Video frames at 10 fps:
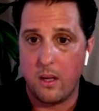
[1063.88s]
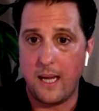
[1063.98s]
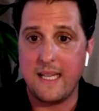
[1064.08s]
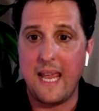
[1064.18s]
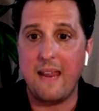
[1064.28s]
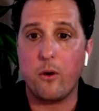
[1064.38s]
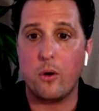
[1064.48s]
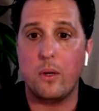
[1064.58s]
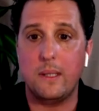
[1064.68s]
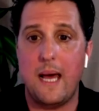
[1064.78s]
and gave
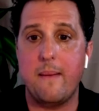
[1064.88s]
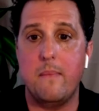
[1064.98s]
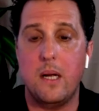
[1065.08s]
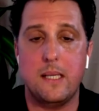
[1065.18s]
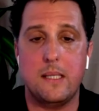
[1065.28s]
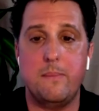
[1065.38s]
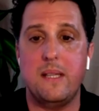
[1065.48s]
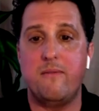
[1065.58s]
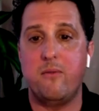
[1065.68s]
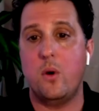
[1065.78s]
her a lot of money to be
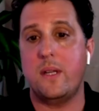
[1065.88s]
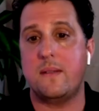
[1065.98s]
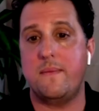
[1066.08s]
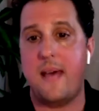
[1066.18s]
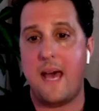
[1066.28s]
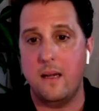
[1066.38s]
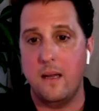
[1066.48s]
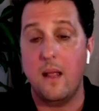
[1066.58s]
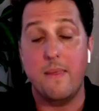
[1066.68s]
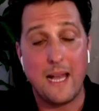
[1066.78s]
the voice of that.
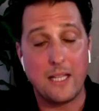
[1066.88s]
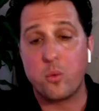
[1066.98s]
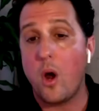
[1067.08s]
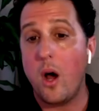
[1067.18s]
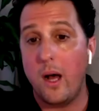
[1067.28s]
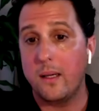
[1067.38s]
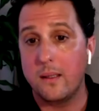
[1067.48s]
That's wrong.